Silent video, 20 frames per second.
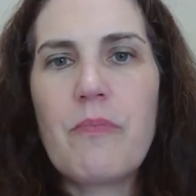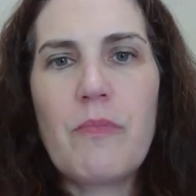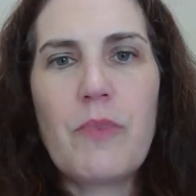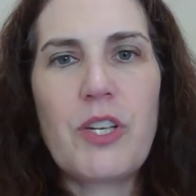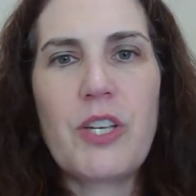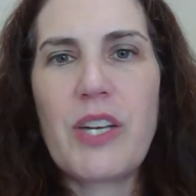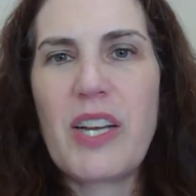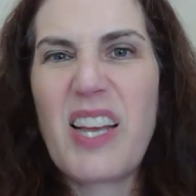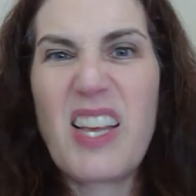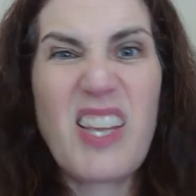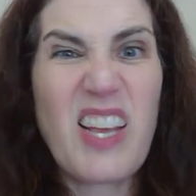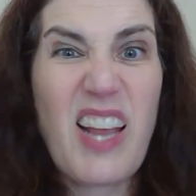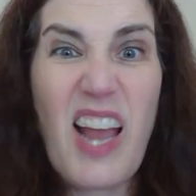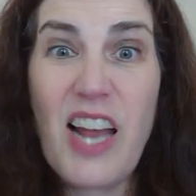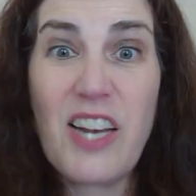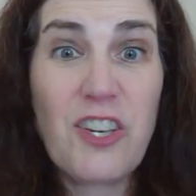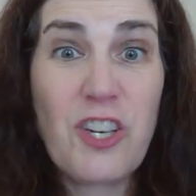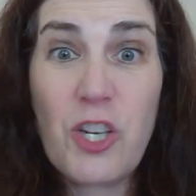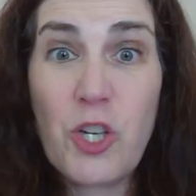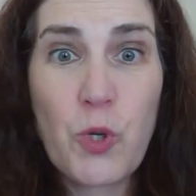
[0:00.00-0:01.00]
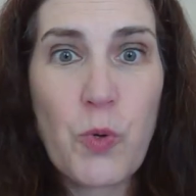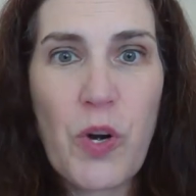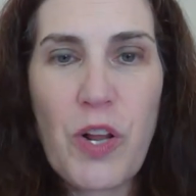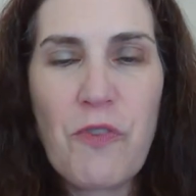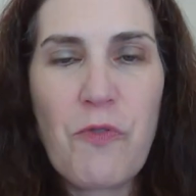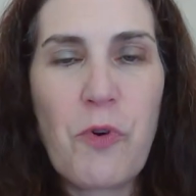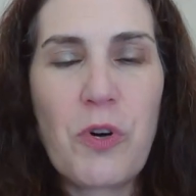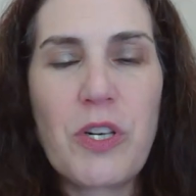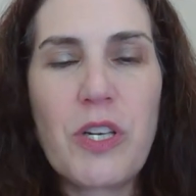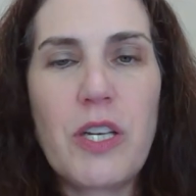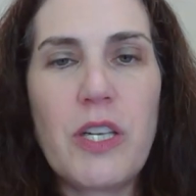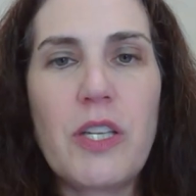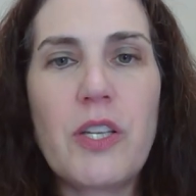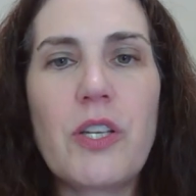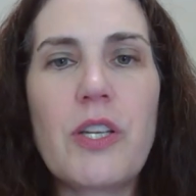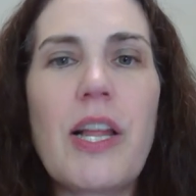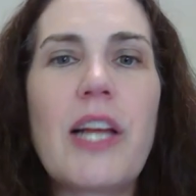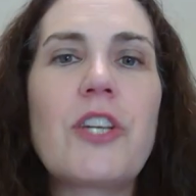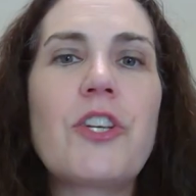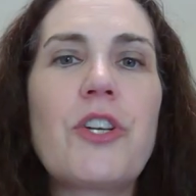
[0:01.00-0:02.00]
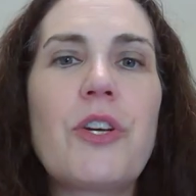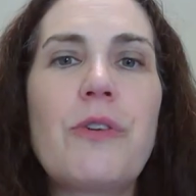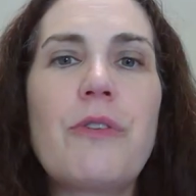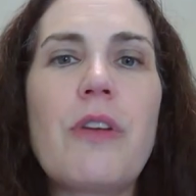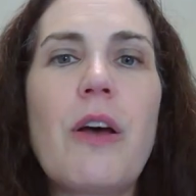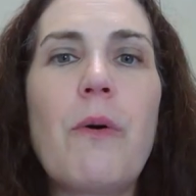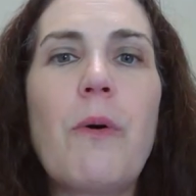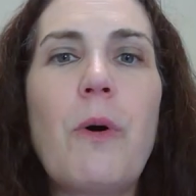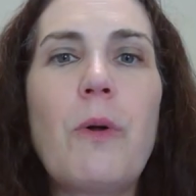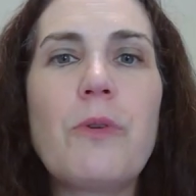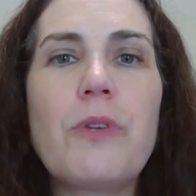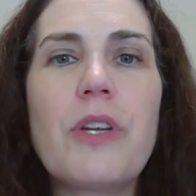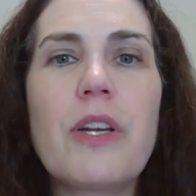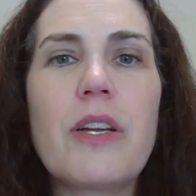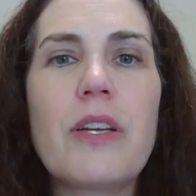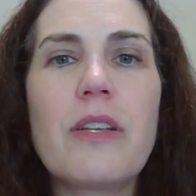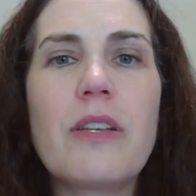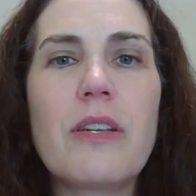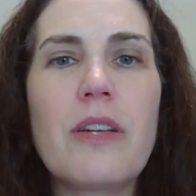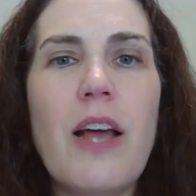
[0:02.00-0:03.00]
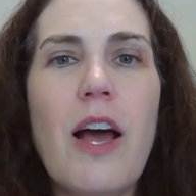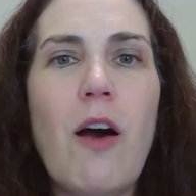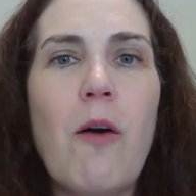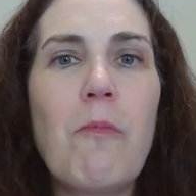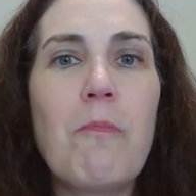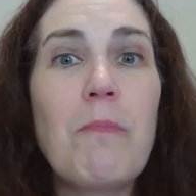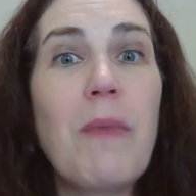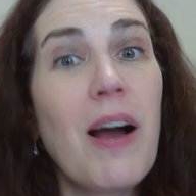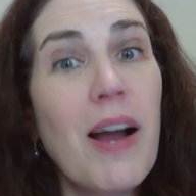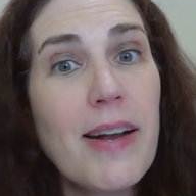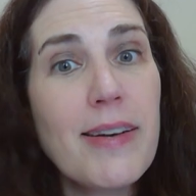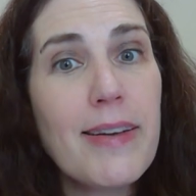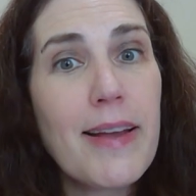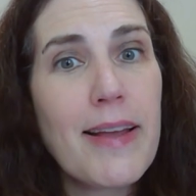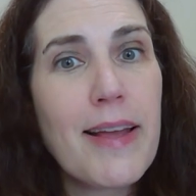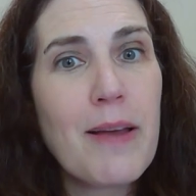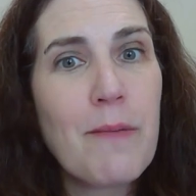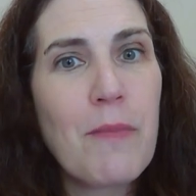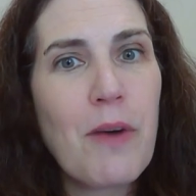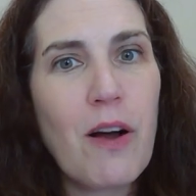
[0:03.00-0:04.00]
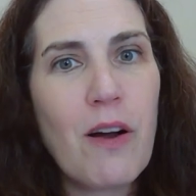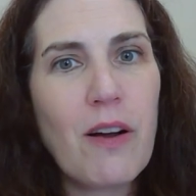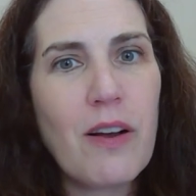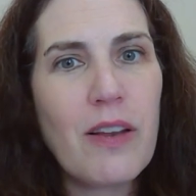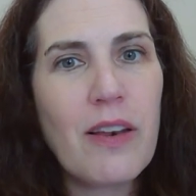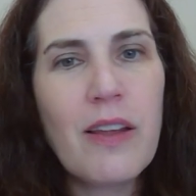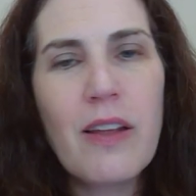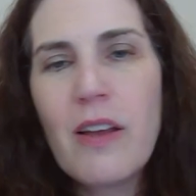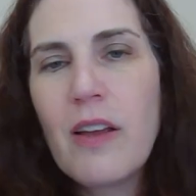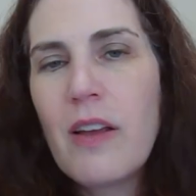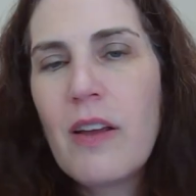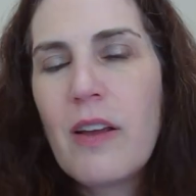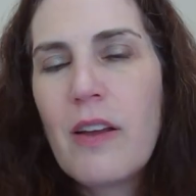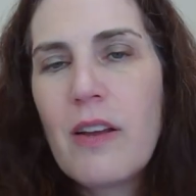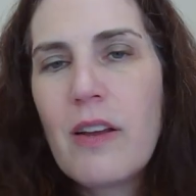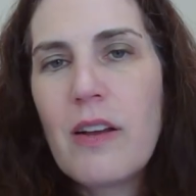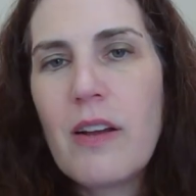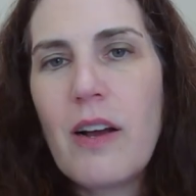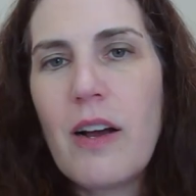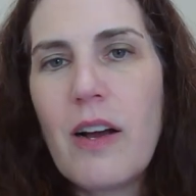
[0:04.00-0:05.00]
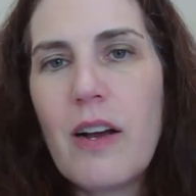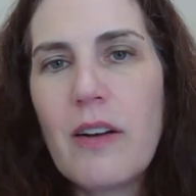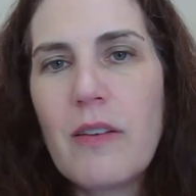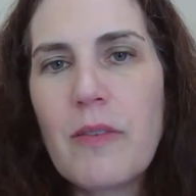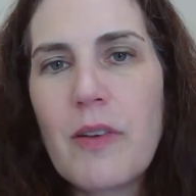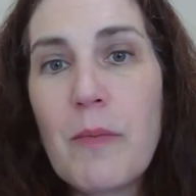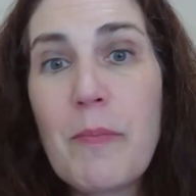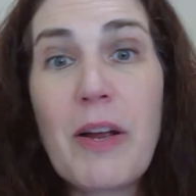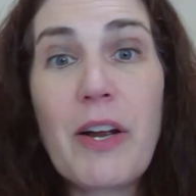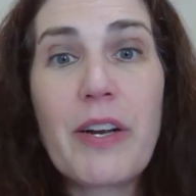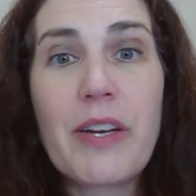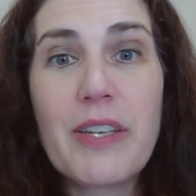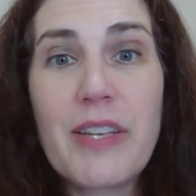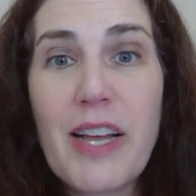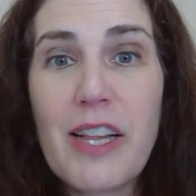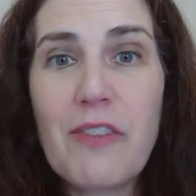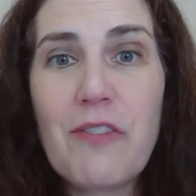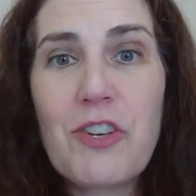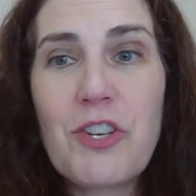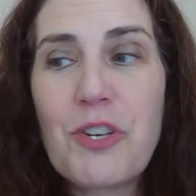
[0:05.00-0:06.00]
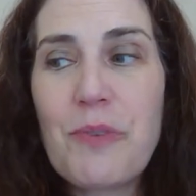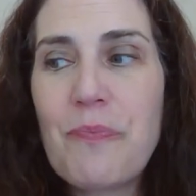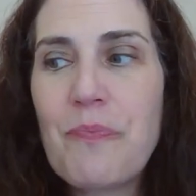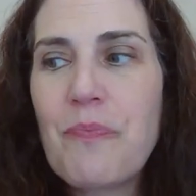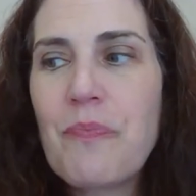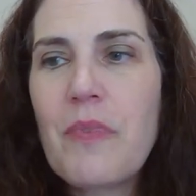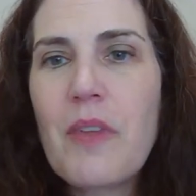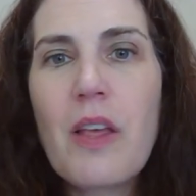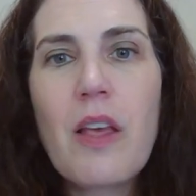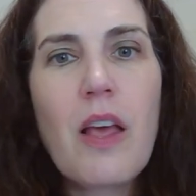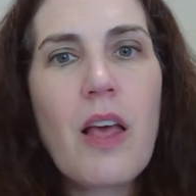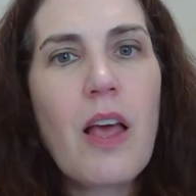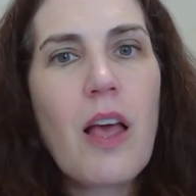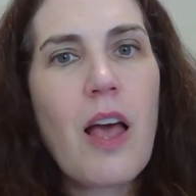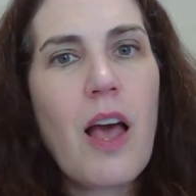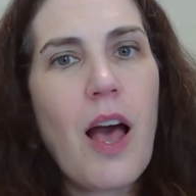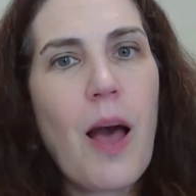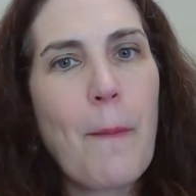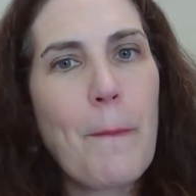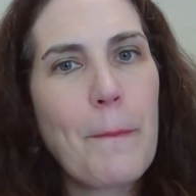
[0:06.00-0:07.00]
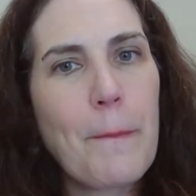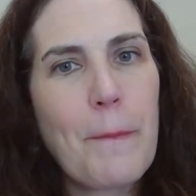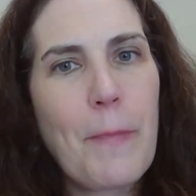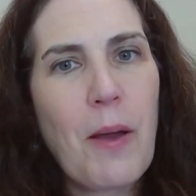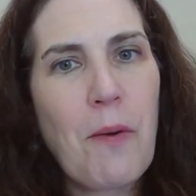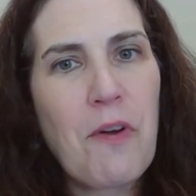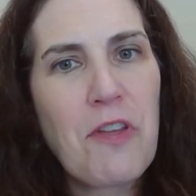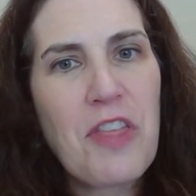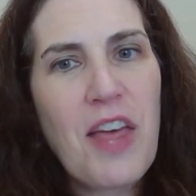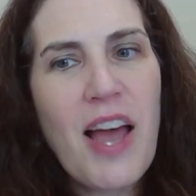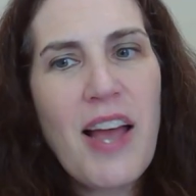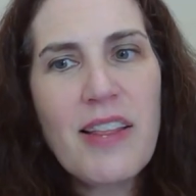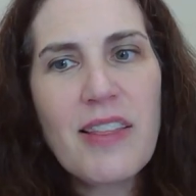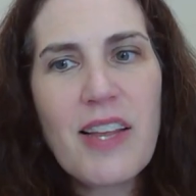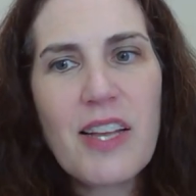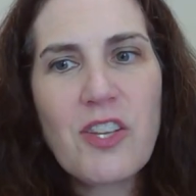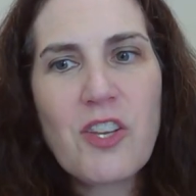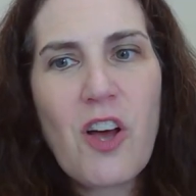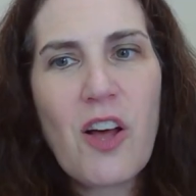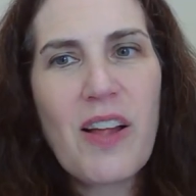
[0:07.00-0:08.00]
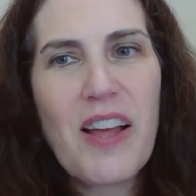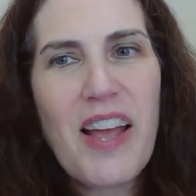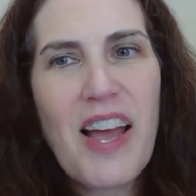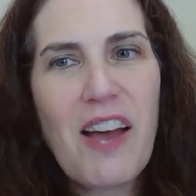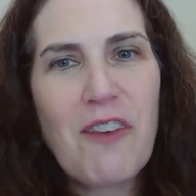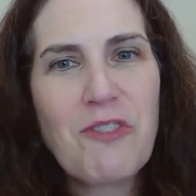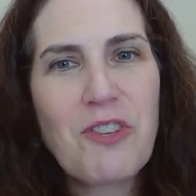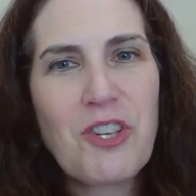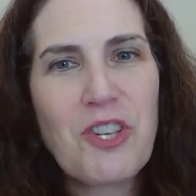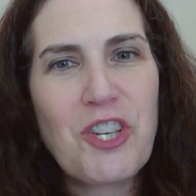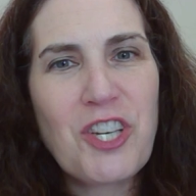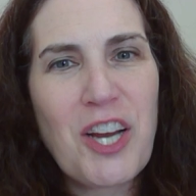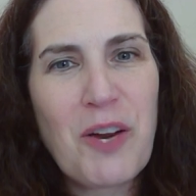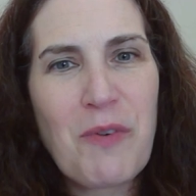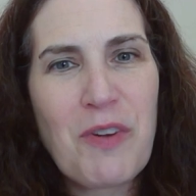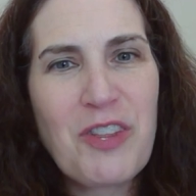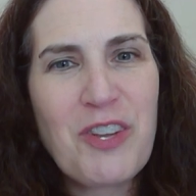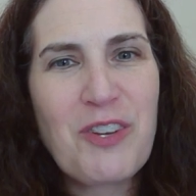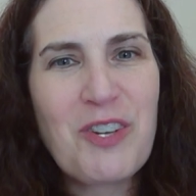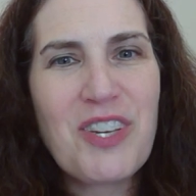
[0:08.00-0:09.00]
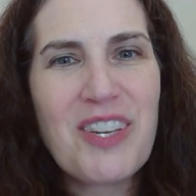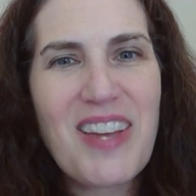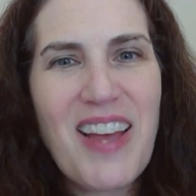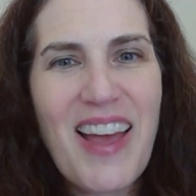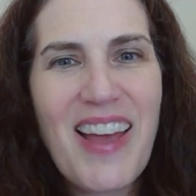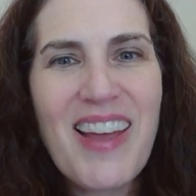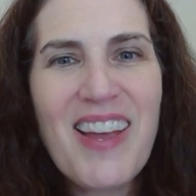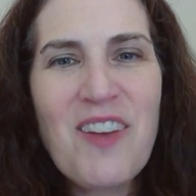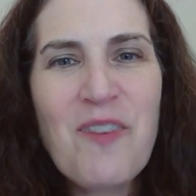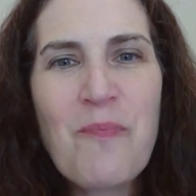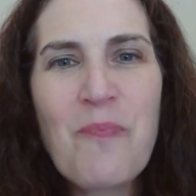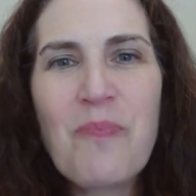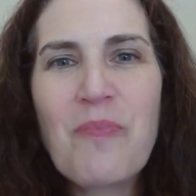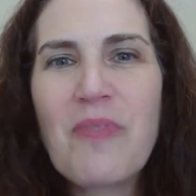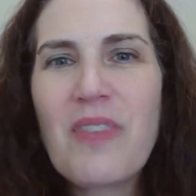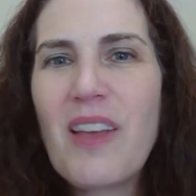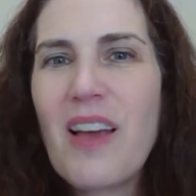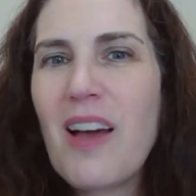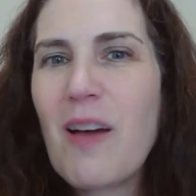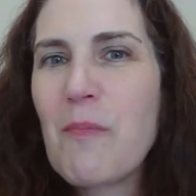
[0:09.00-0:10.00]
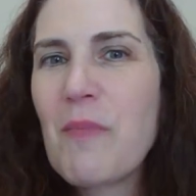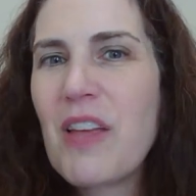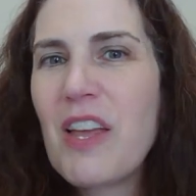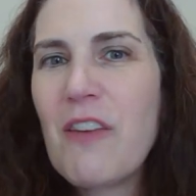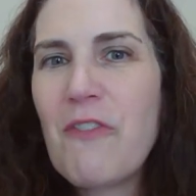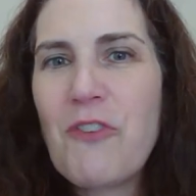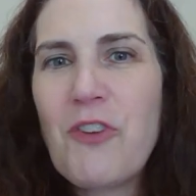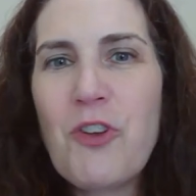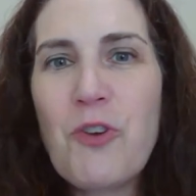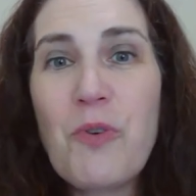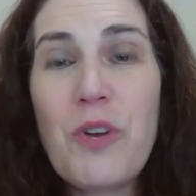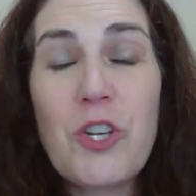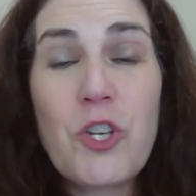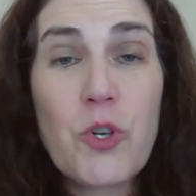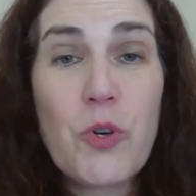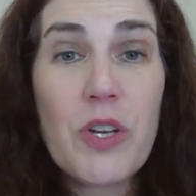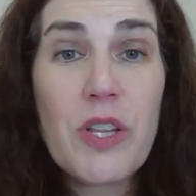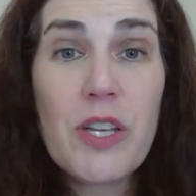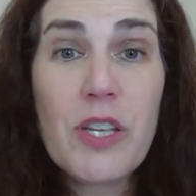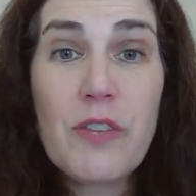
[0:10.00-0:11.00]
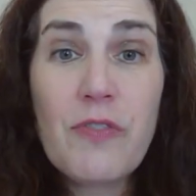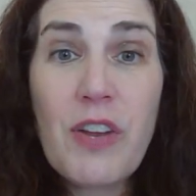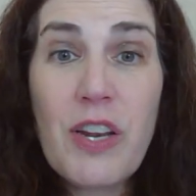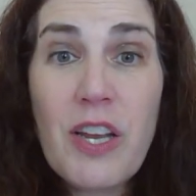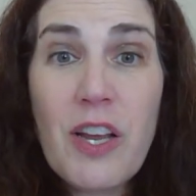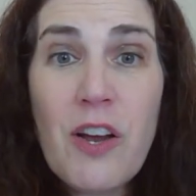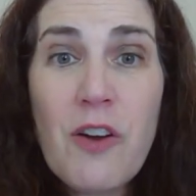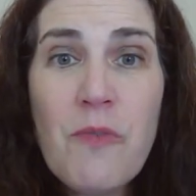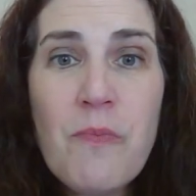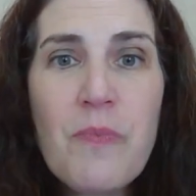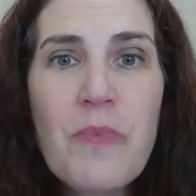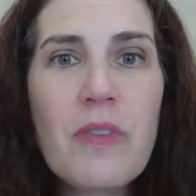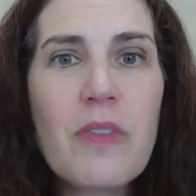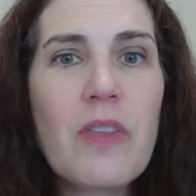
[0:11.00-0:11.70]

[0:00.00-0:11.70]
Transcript: which I think ended in 2014, so that shows how old it is and how behind I am on American television. But with that, that's all I have to share with you today. If you enjoyed this video,